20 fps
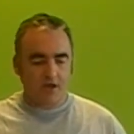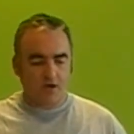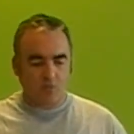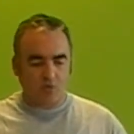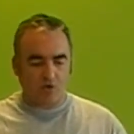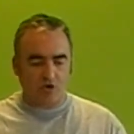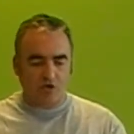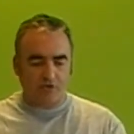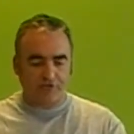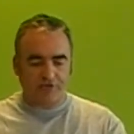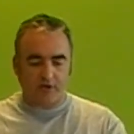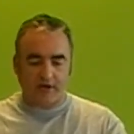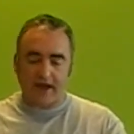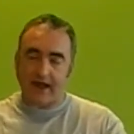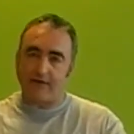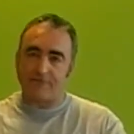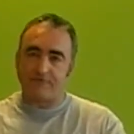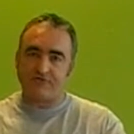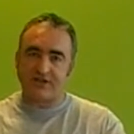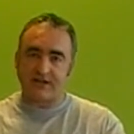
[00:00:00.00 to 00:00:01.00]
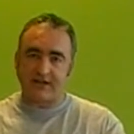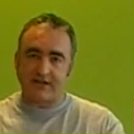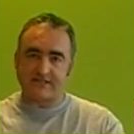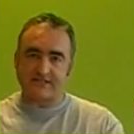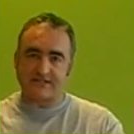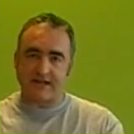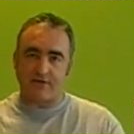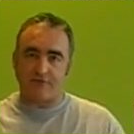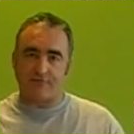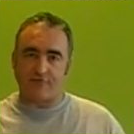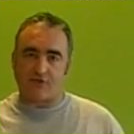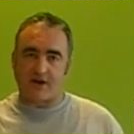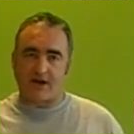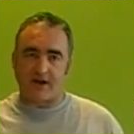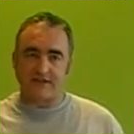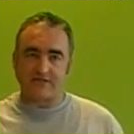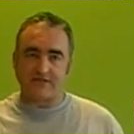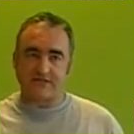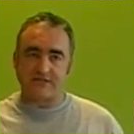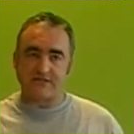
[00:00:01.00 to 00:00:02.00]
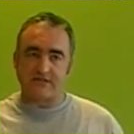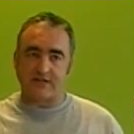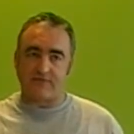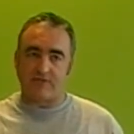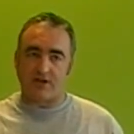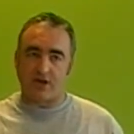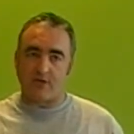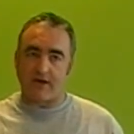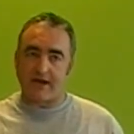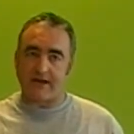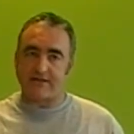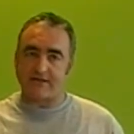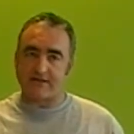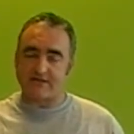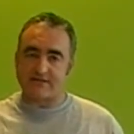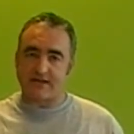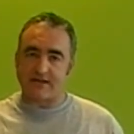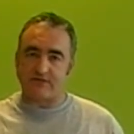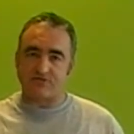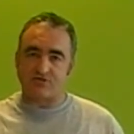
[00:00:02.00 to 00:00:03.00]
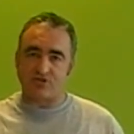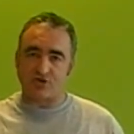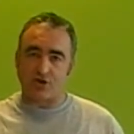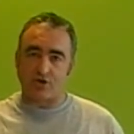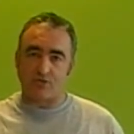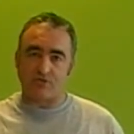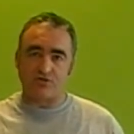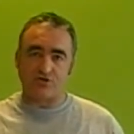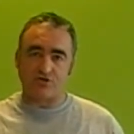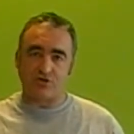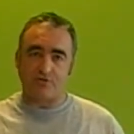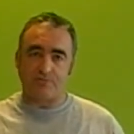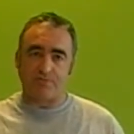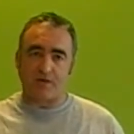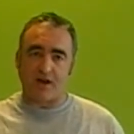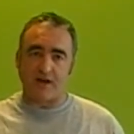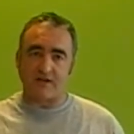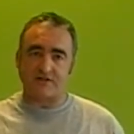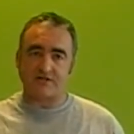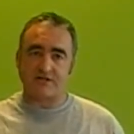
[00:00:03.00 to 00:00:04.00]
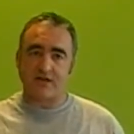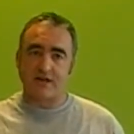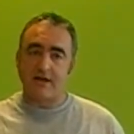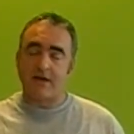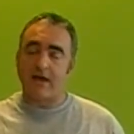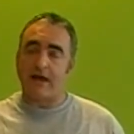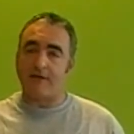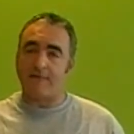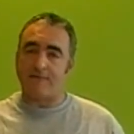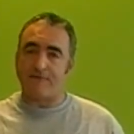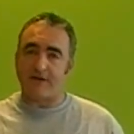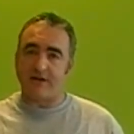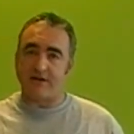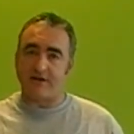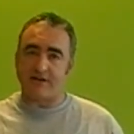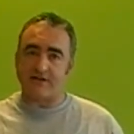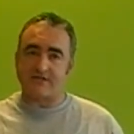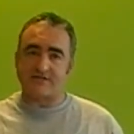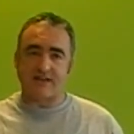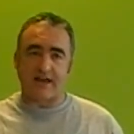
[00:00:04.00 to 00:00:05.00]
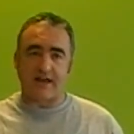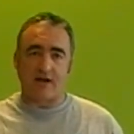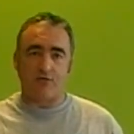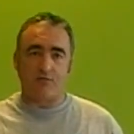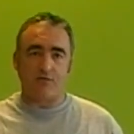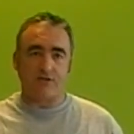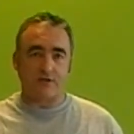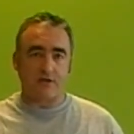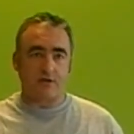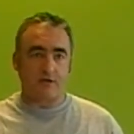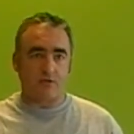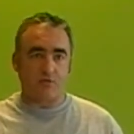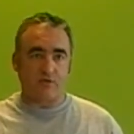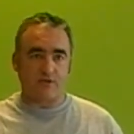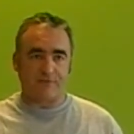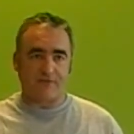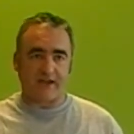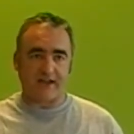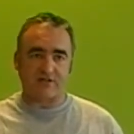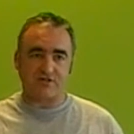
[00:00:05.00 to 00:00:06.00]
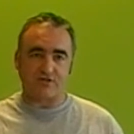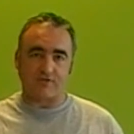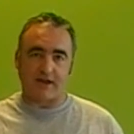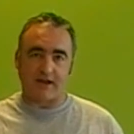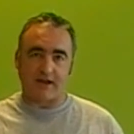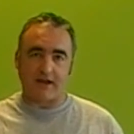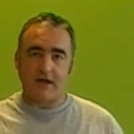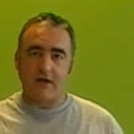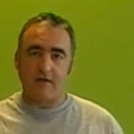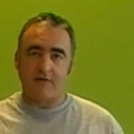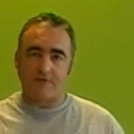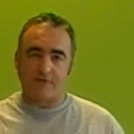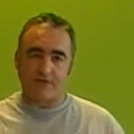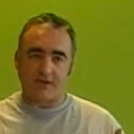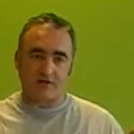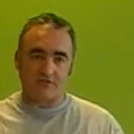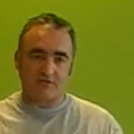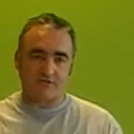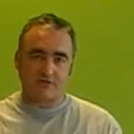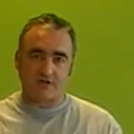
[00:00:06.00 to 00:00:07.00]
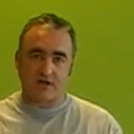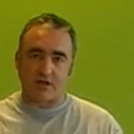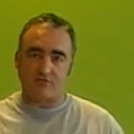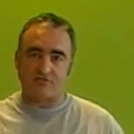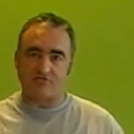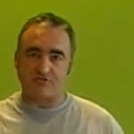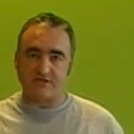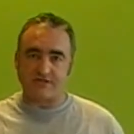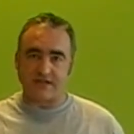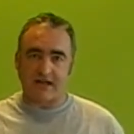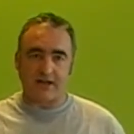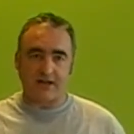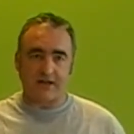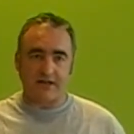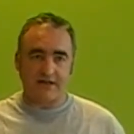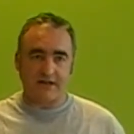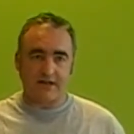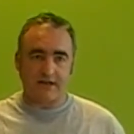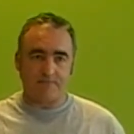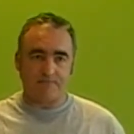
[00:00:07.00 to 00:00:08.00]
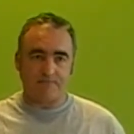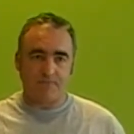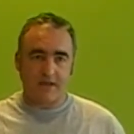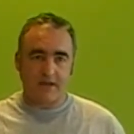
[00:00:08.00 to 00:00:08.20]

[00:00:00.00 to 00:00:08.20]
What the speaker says: We'll also have DSL varieties giving you ADSL 2 and 2 plus, and VDSL with vectoring for those countries that need it.